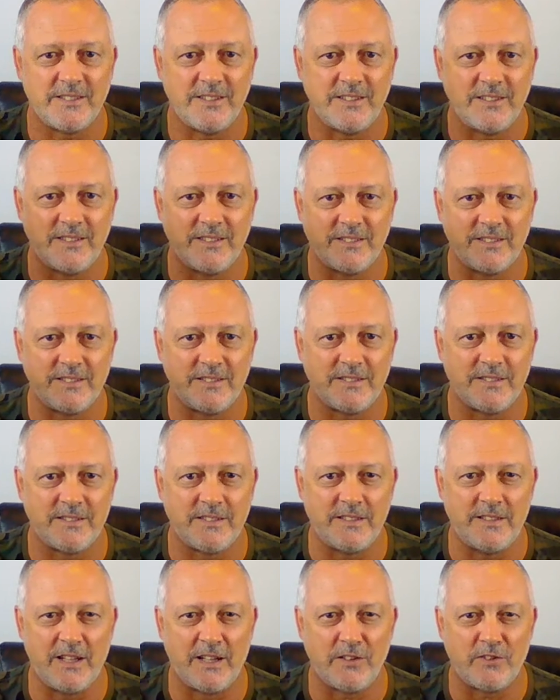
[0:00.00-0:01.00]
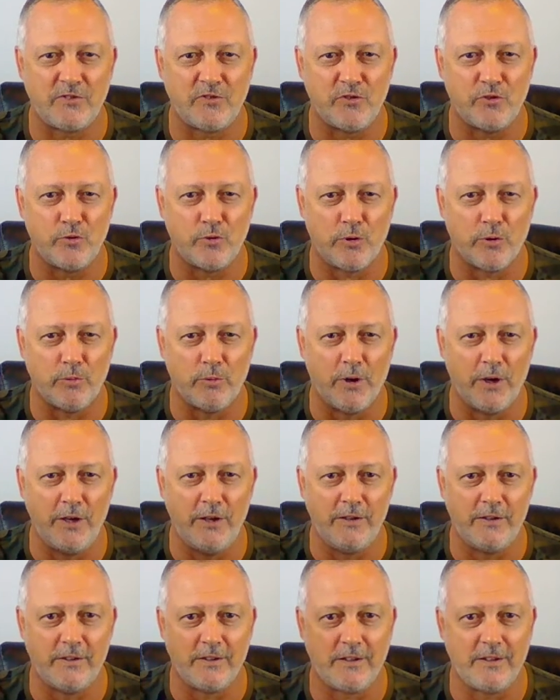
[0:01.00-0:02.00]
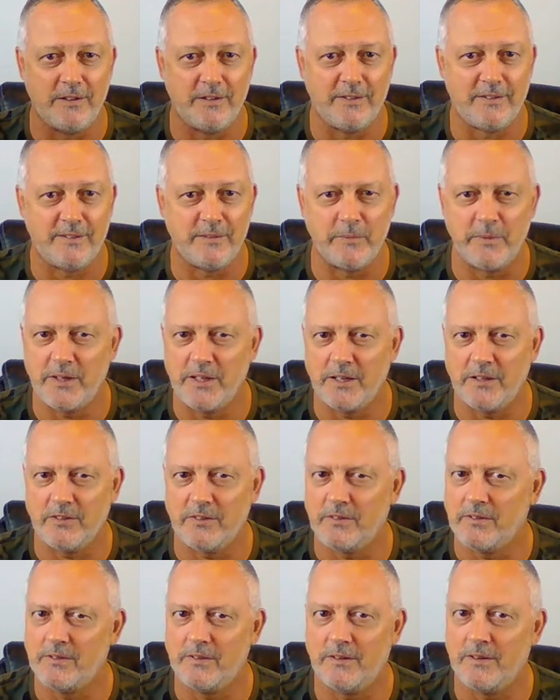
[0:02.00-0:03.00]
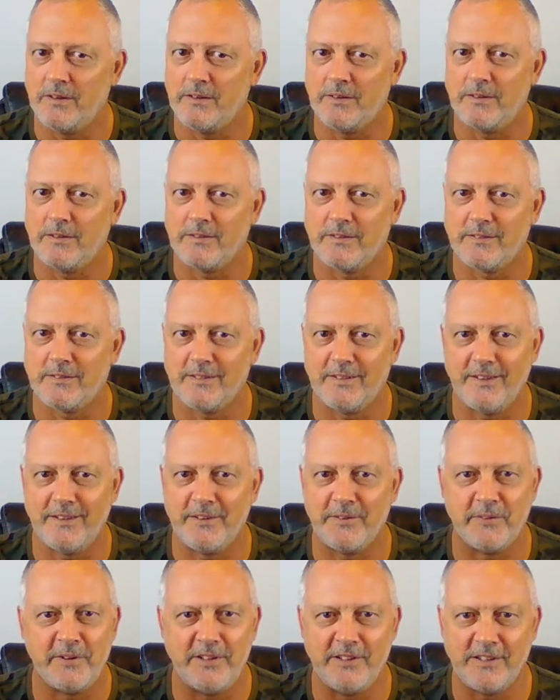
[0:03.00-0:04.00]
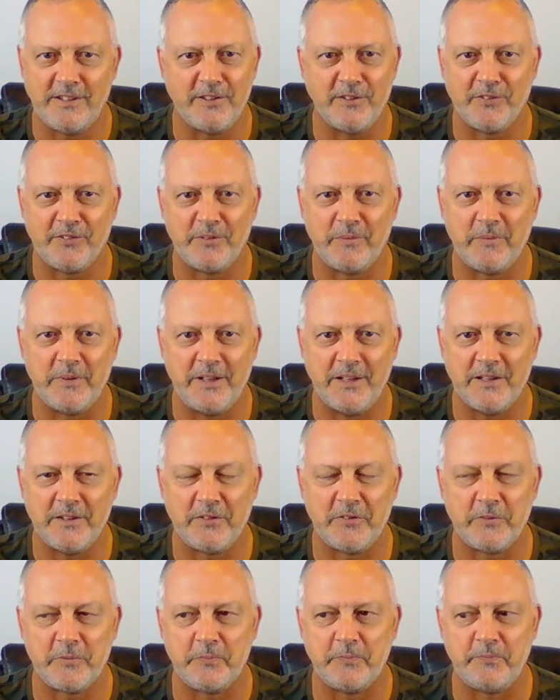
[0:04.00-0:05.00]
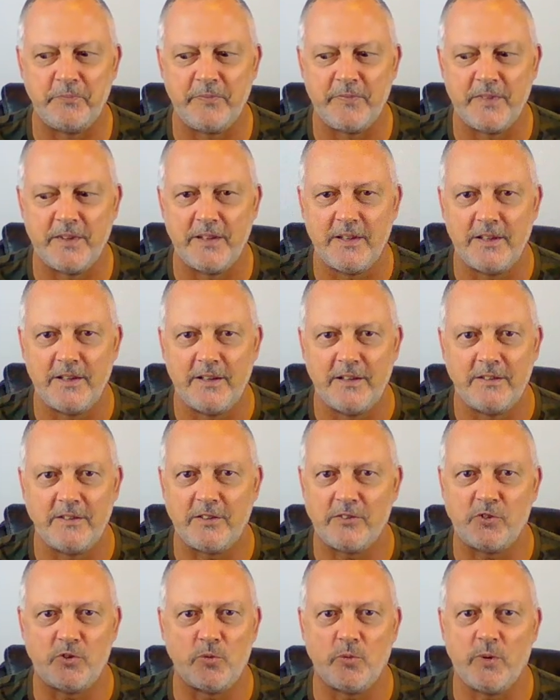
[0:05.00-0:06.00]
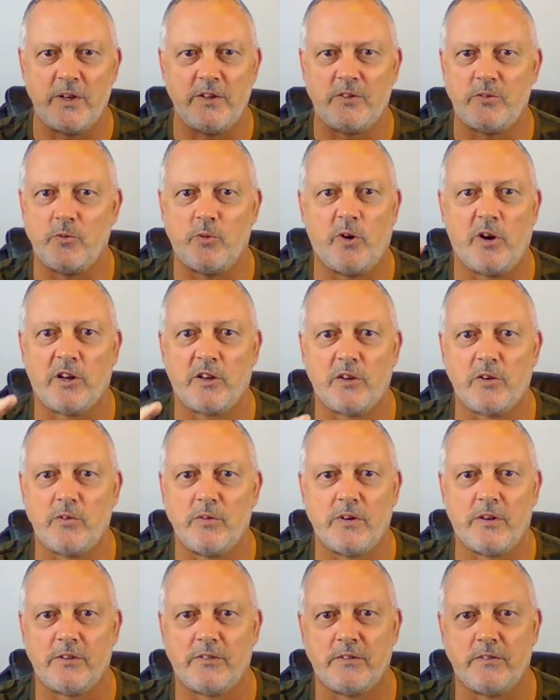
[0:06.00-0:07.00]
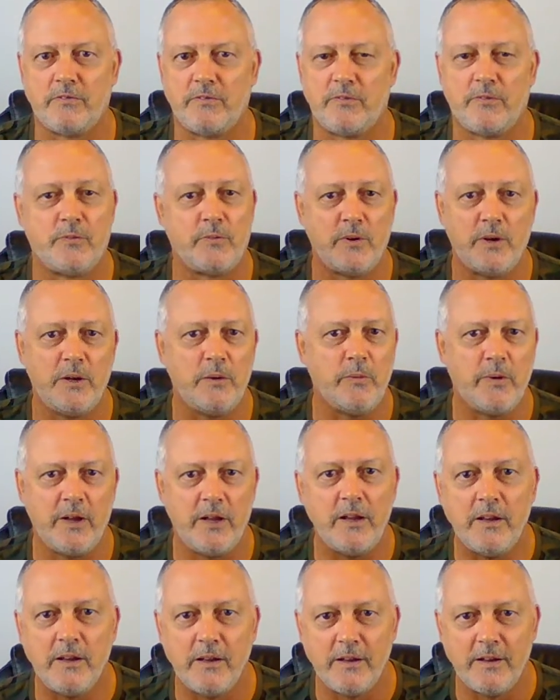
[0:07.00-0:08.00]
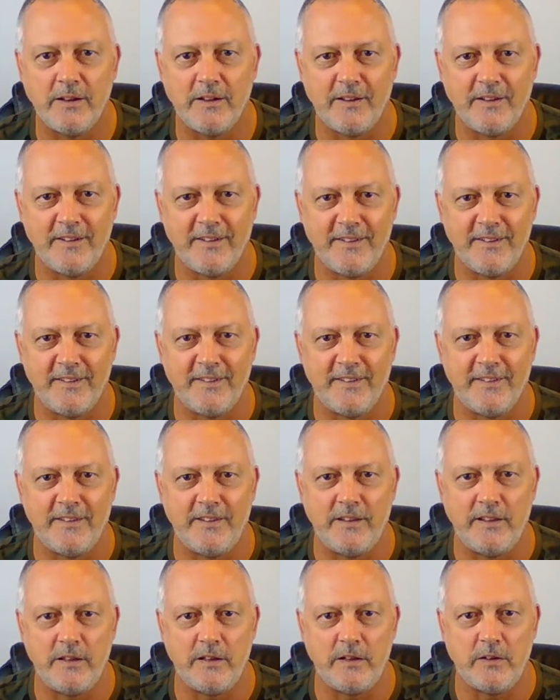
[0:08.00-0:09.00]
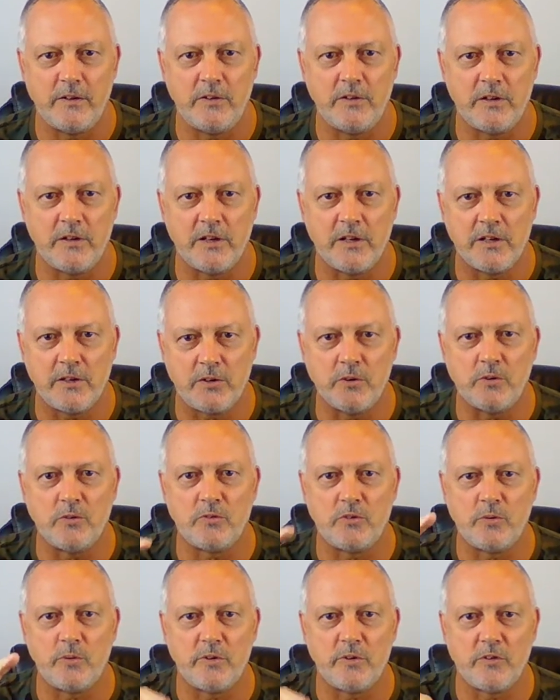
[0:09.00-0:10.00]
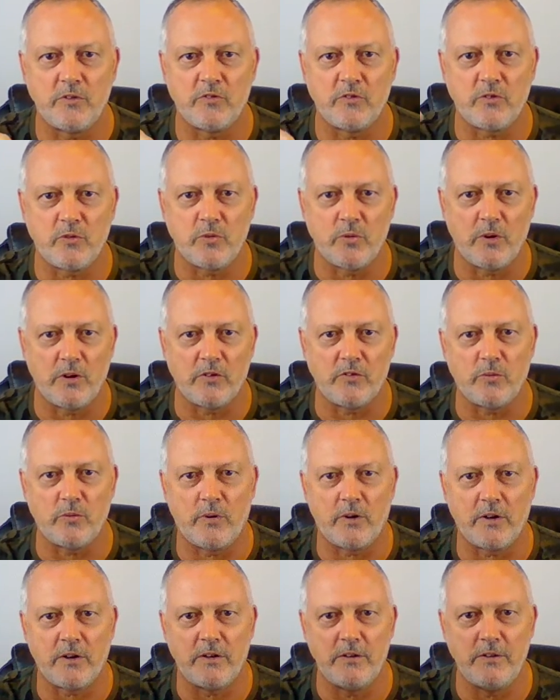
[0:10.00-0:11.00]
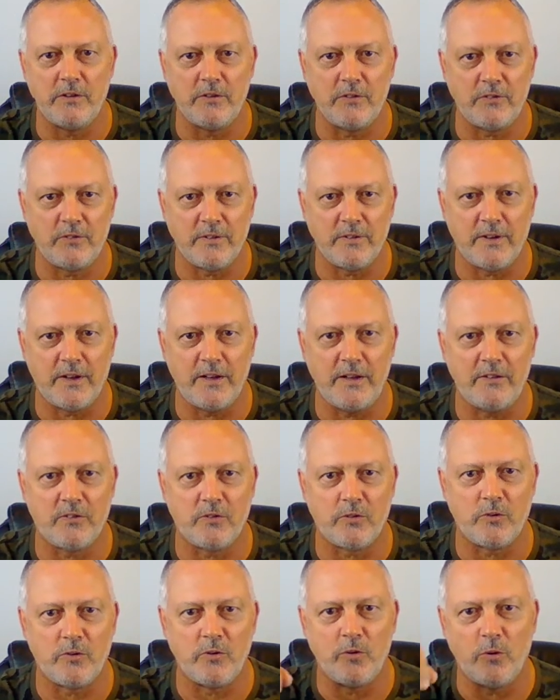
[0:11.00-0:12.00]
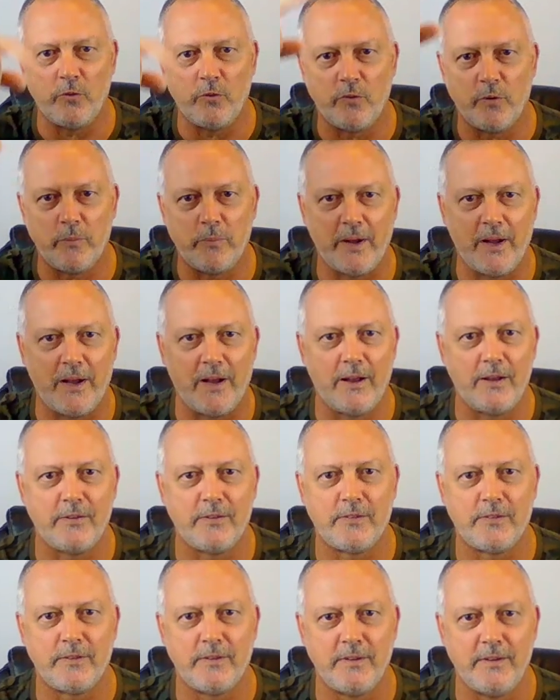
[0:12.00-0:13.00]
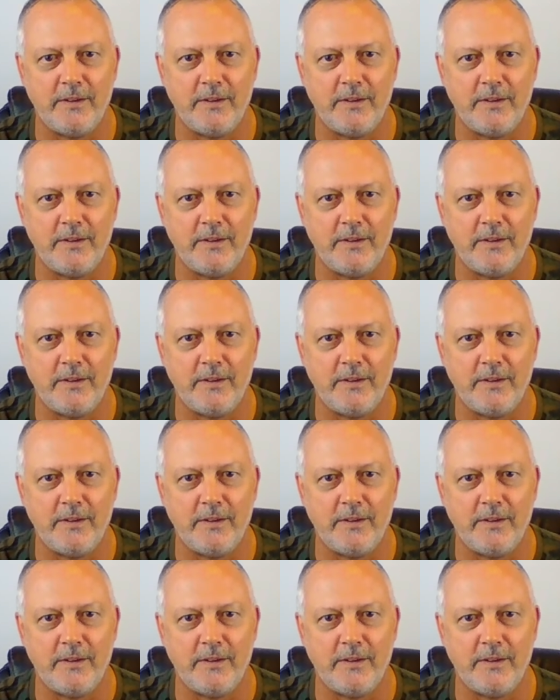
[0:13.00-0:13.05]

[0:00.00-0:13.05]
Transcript: Like, that's your right to kill somebody else? No, not your right to kill somebody else. Not your right to walk across a freeway. You know, you got to go to where there's a crosswalk and there's lights or an overpass.